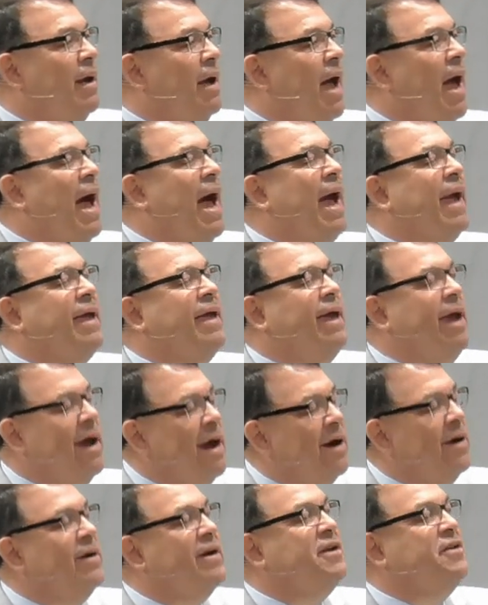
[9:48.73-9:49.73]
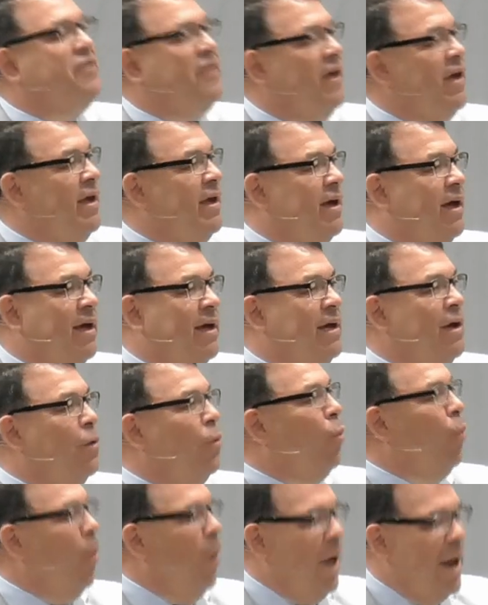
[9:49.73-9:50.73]
I guarantee you
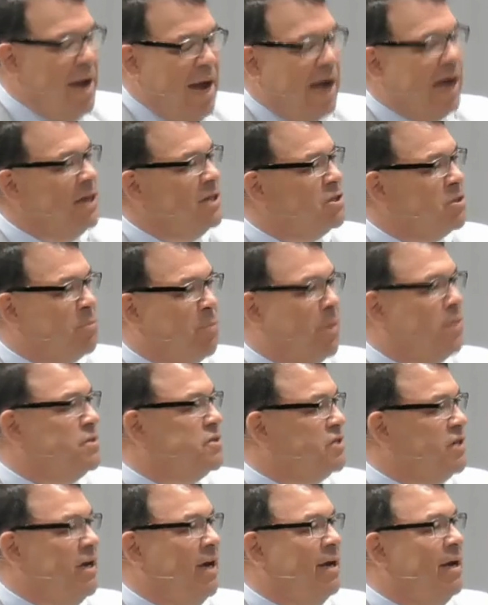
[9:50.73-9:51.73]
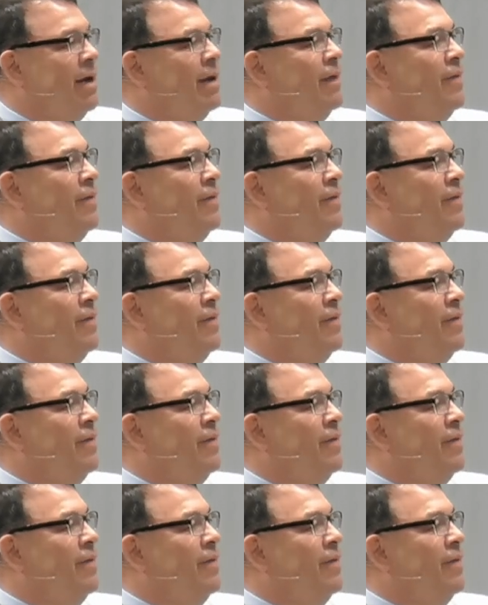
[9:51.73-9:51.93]
100%,